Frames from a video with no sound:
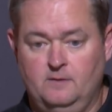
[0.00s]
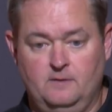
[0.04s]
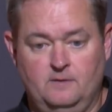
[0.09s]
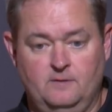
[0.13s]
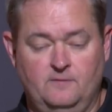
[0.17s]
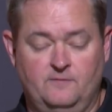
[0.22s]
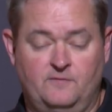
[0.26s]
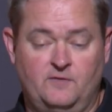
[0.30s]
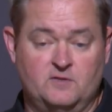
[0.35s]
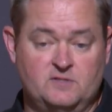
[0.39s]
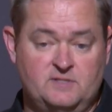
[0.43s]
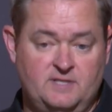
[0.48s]

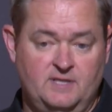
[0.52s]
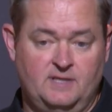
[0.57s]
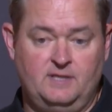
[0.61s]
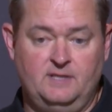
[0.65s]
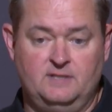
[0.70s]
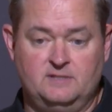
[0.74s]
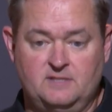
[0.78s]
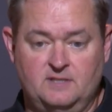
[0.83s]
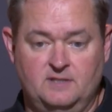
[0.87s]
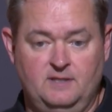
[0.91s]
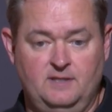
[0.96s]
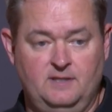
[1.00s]
The first thing
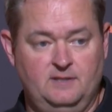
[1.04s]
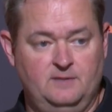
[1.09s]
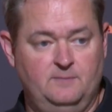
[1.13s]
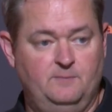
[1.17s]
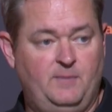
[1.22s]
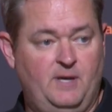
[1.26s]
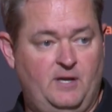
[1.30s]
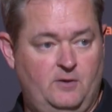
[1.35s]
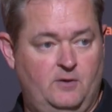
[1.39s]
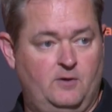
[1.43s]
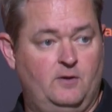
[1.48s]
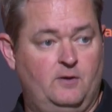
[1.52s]
is it
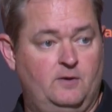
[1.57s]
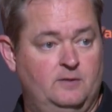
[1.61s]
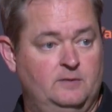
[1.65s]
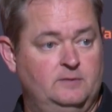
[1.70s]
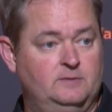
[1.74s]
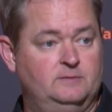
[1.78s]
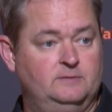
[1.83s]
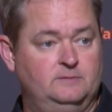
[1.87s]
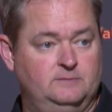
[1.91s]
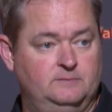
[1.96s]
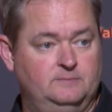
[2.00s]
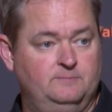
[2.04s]
better hurt
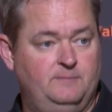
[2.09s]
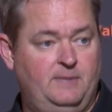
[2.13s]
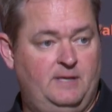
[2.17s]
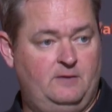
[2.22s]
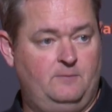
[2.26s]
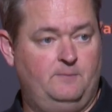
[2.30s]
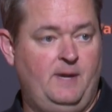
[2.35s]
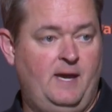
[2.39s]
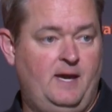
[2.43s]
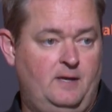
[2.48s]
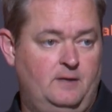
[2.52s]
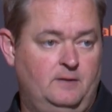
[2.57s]
and better
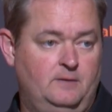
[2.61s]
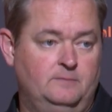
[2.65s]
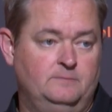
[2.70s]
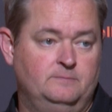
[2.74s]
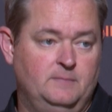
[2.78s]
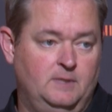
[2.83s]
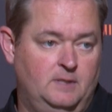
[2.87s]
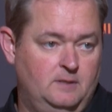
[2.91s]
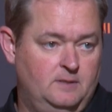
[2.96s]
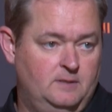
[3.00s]
matter.